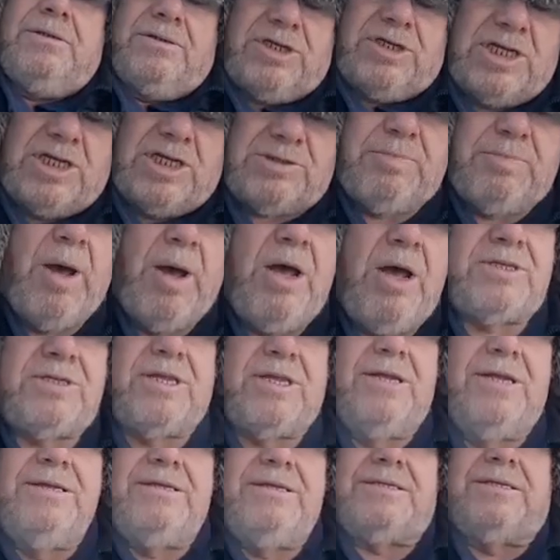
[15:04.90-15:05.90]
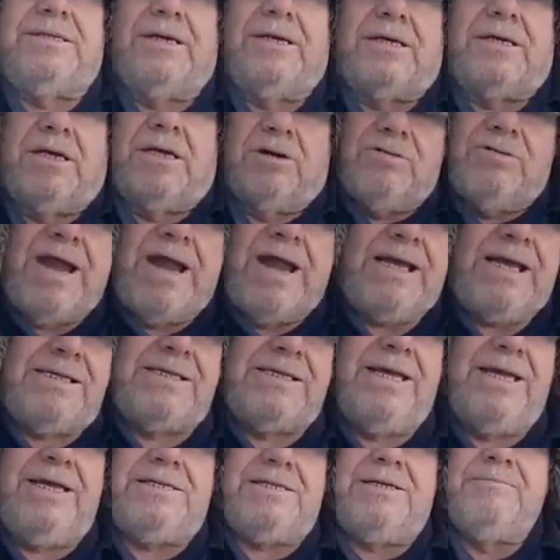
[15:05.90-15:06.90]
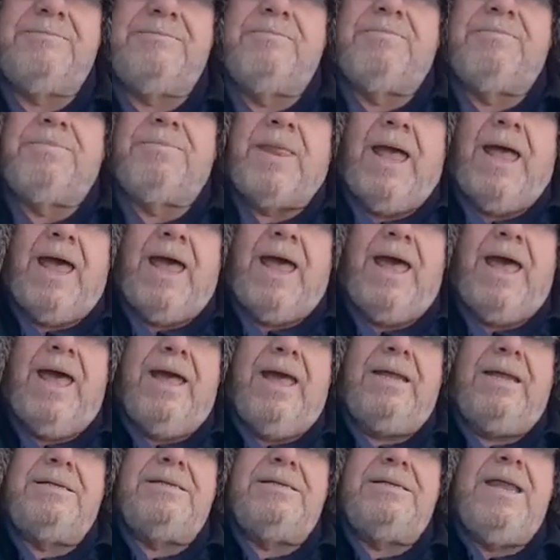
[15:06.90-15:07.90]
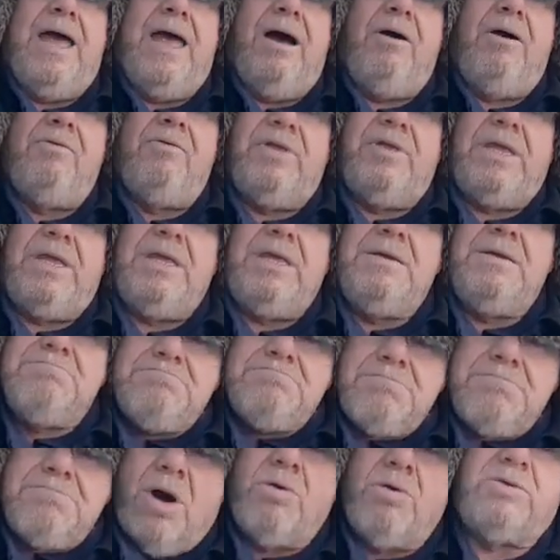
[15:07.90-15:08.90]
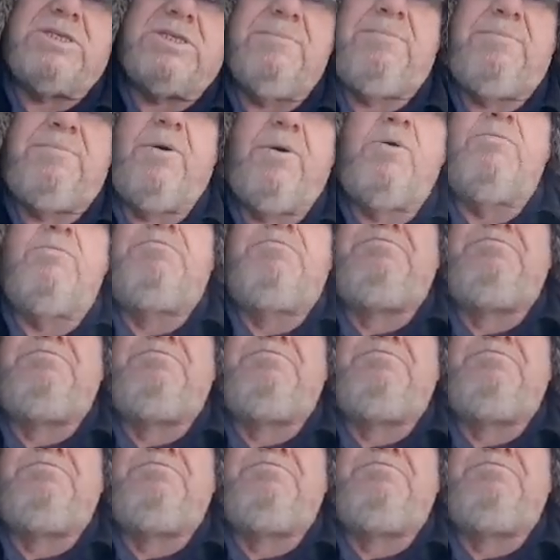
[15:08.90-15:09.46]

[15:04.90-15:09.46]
dispersants, the Corexit, and now the multiple